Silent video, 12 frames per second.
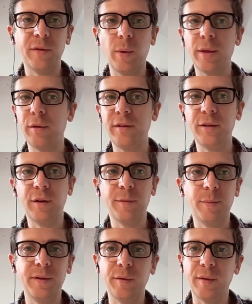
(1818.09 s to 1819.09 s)
So whether it's
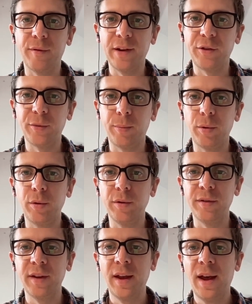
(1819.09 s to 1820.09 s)
specific
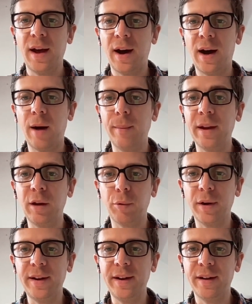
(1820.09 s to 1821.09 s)
vegetables,
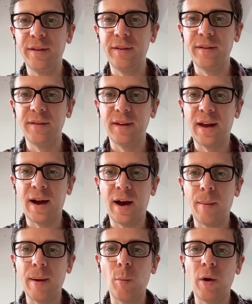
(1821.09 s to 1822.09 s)
ingredients,
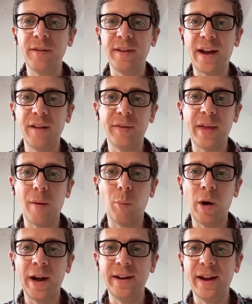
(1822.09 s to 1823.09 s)
and once it has that
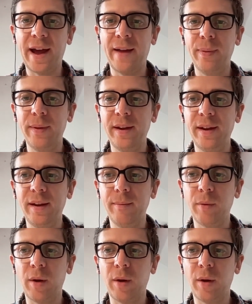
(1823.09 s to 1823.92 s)
weight and the